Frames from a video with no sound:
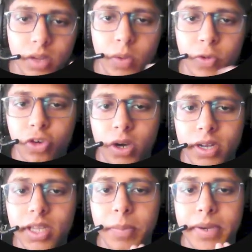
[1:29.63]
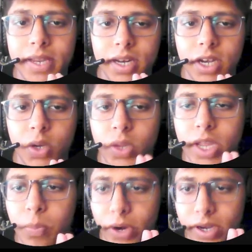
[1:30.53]
where we shorten the material into
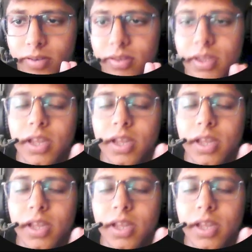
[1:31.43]
key points.